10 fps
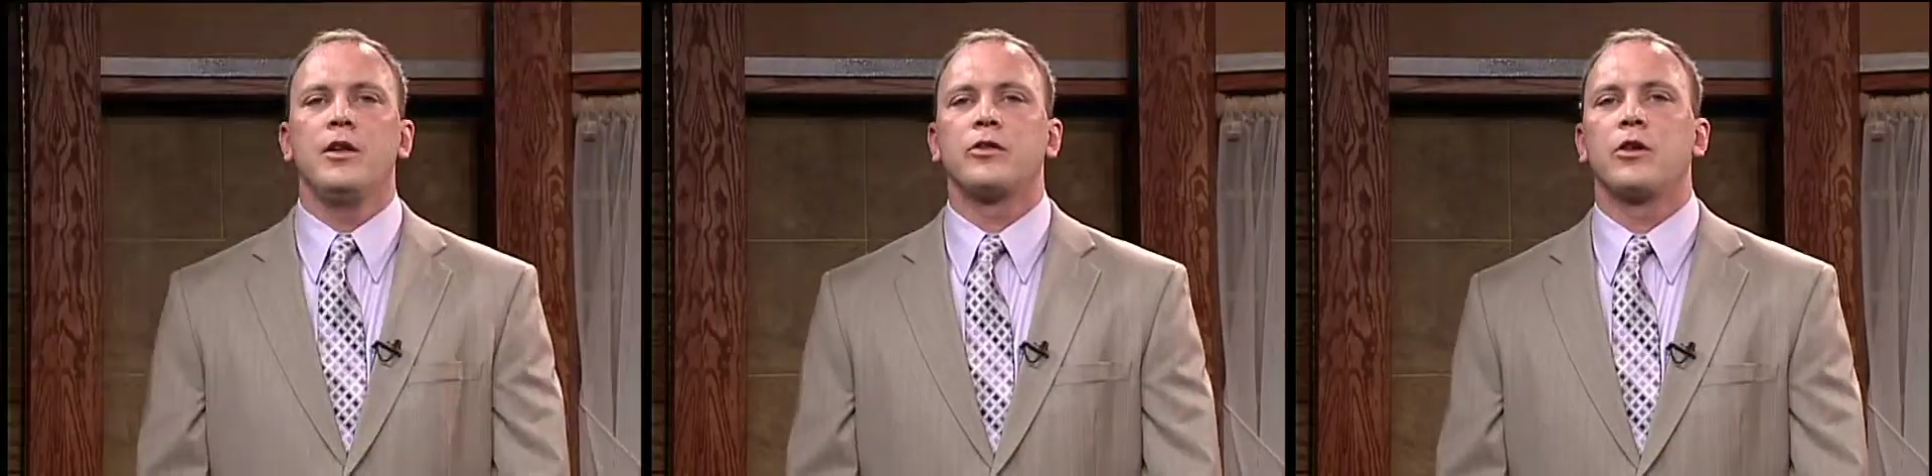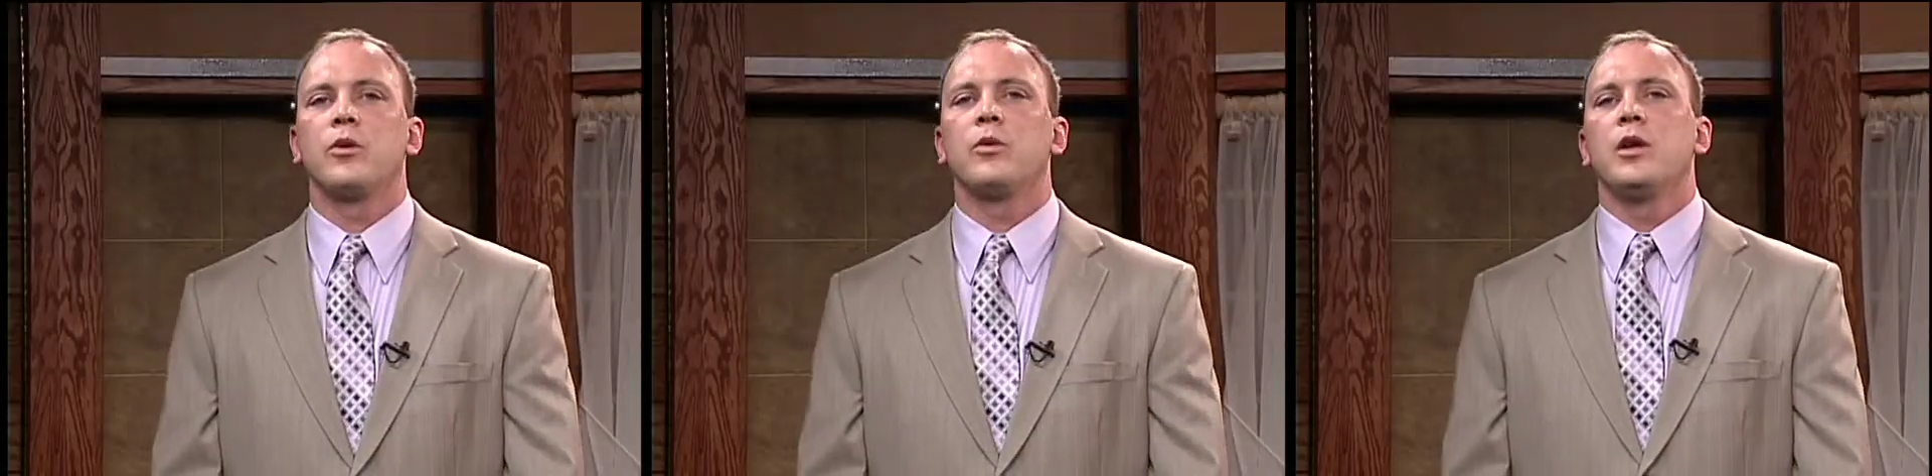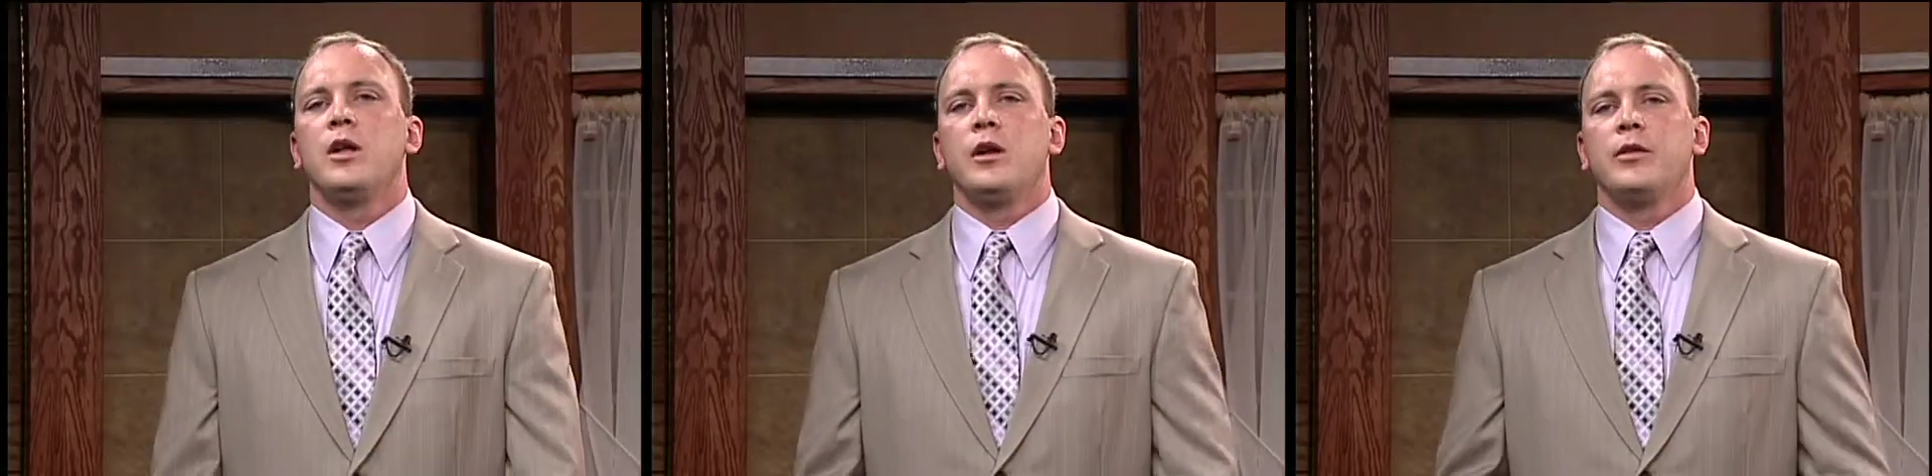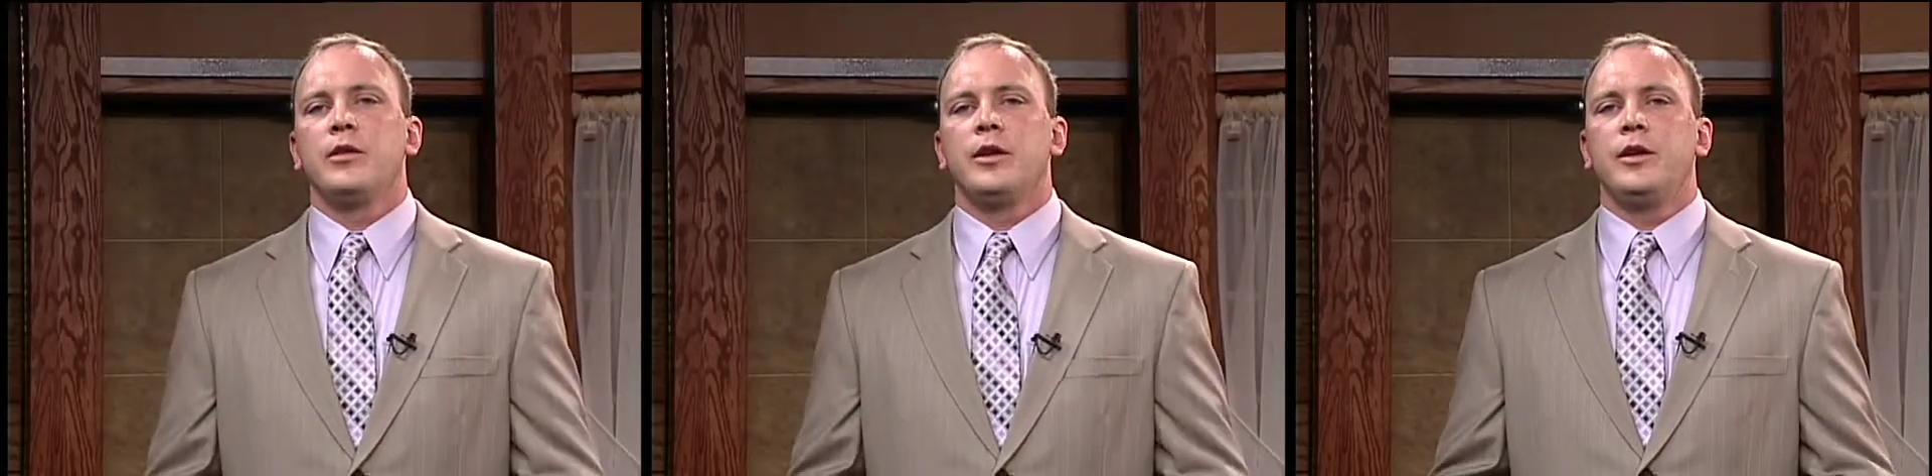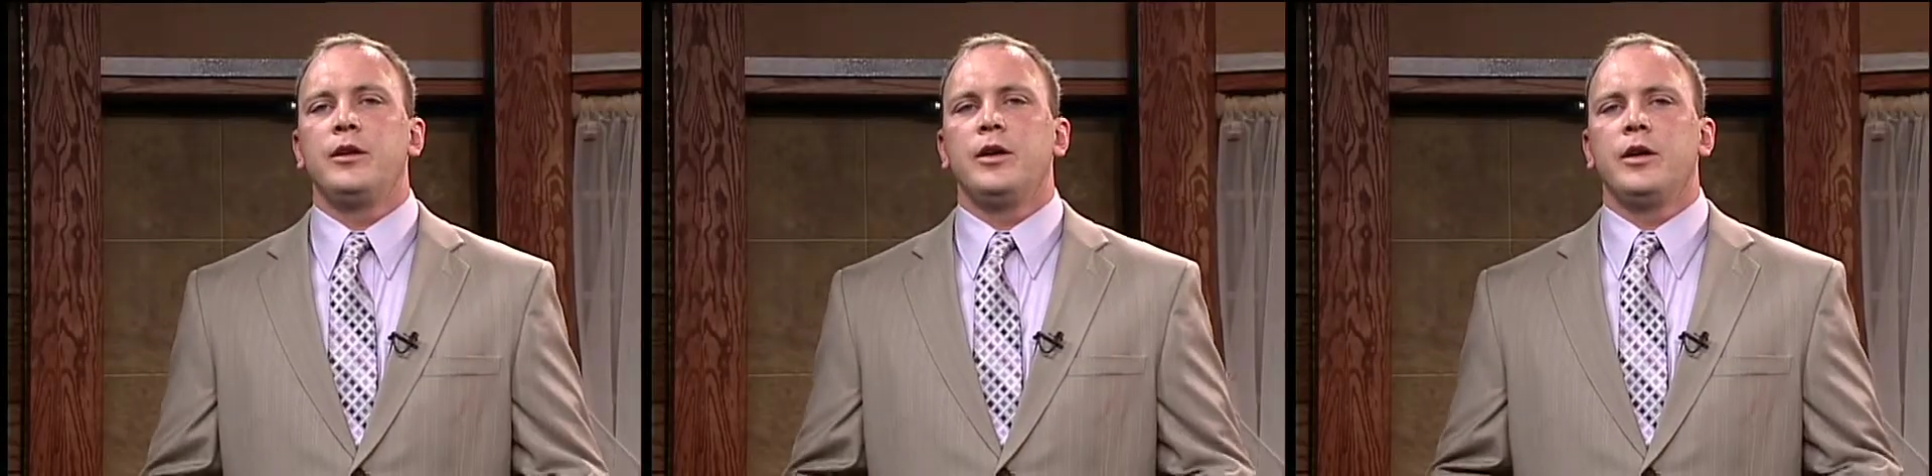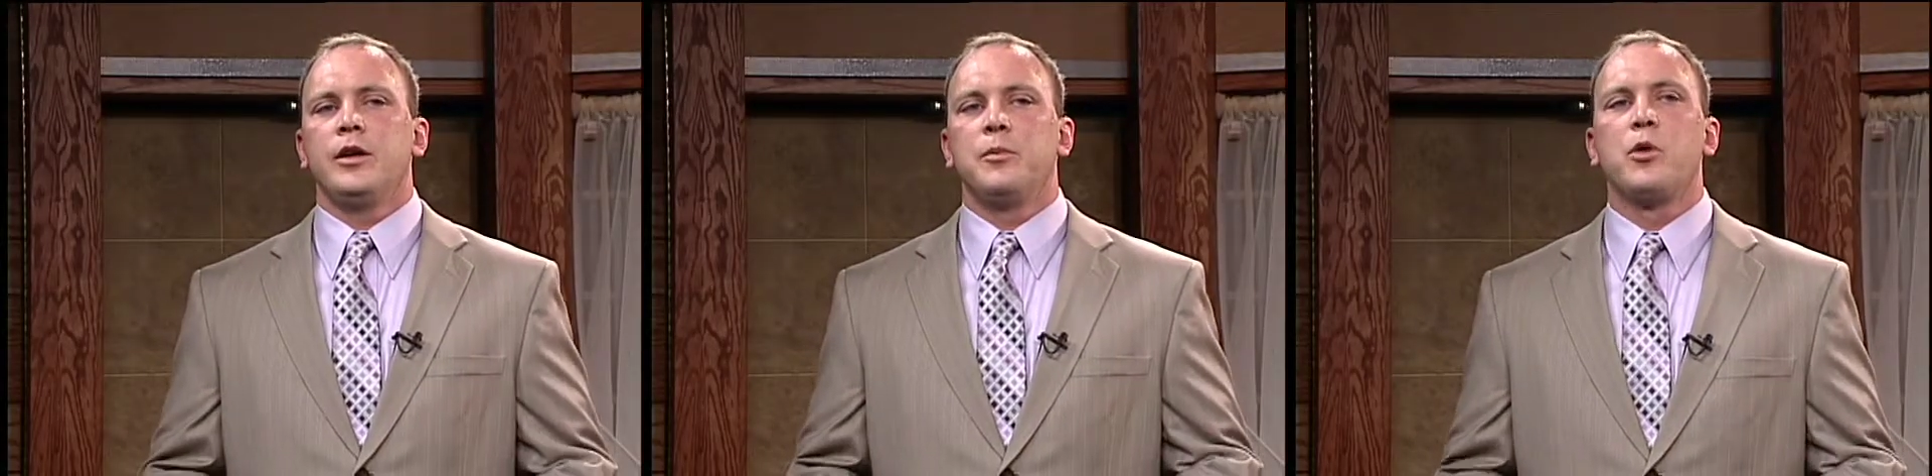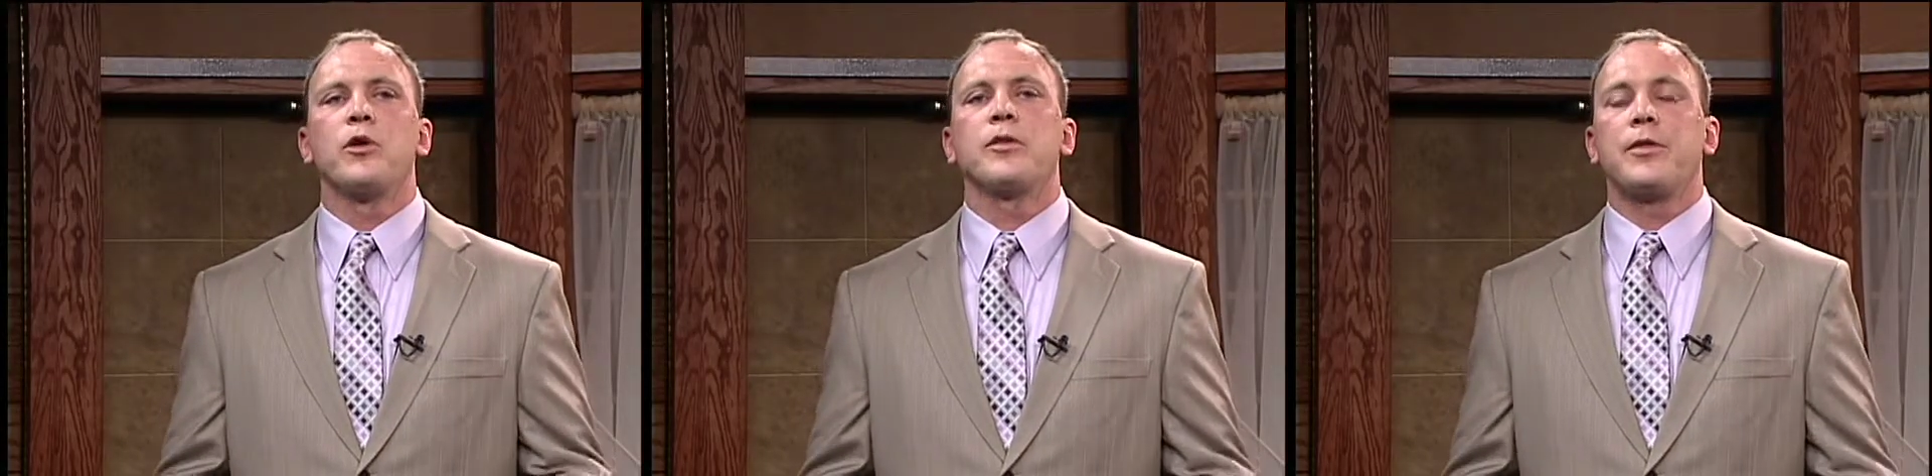So the
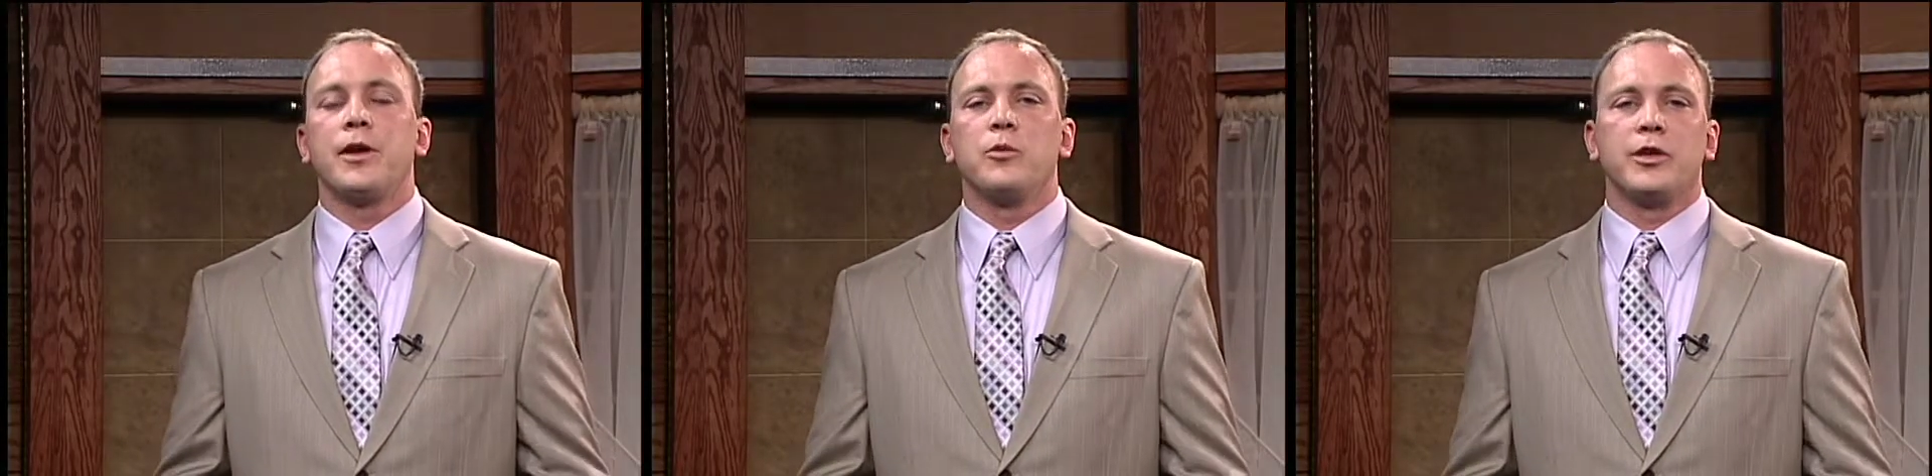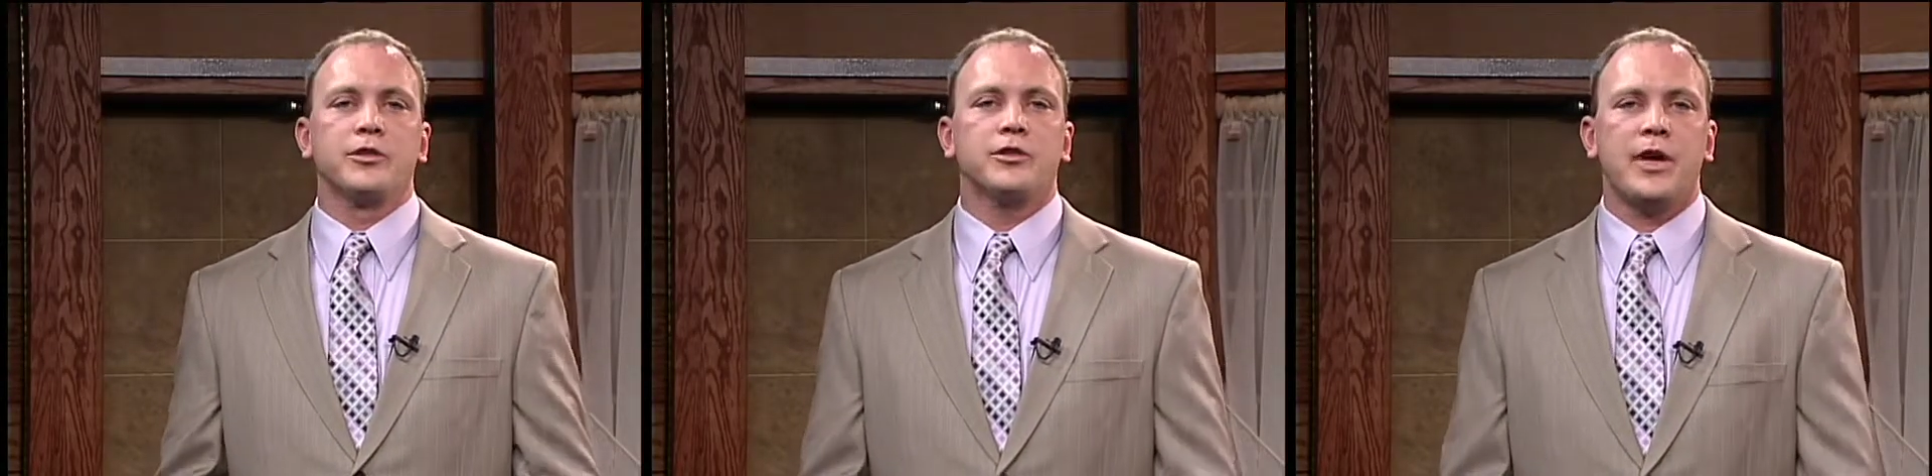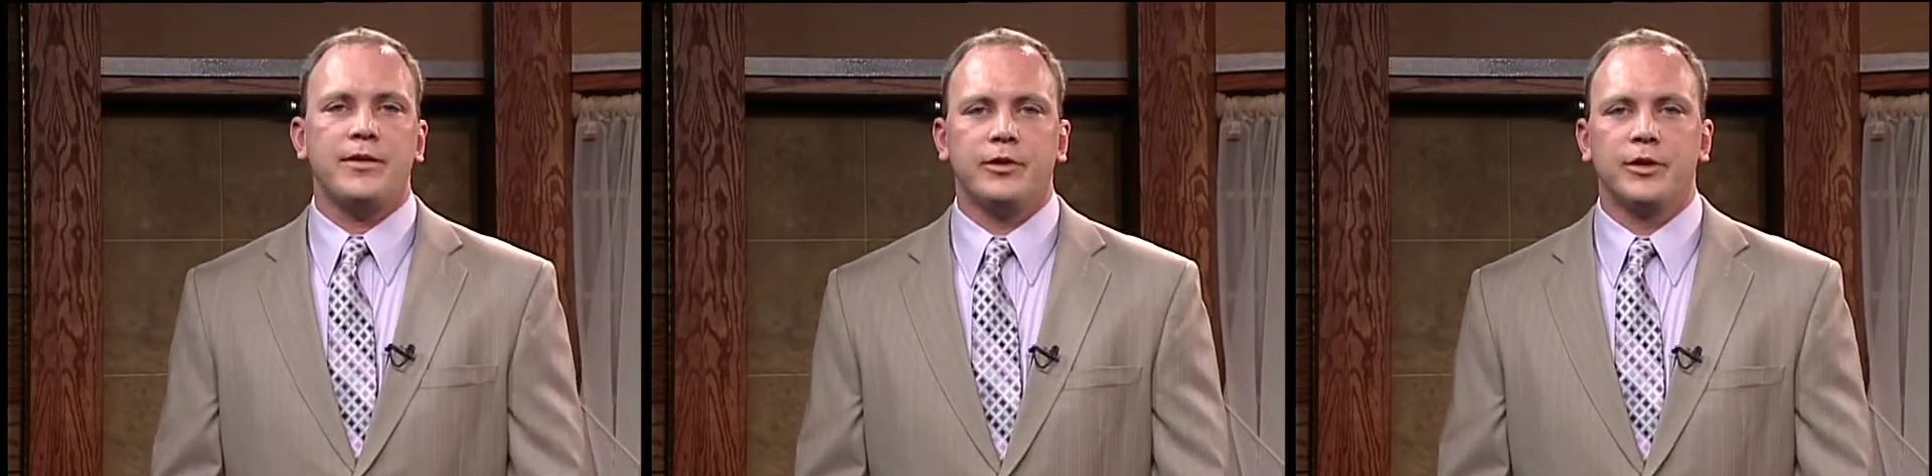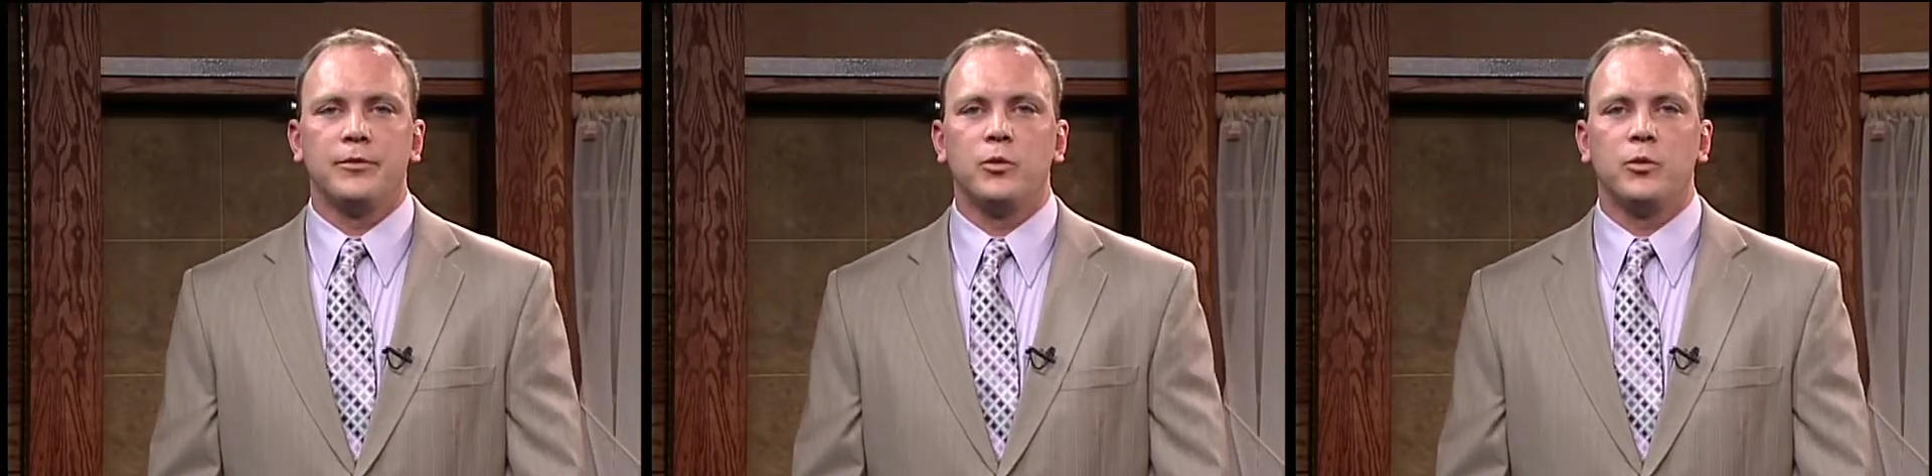important thing when you're traveling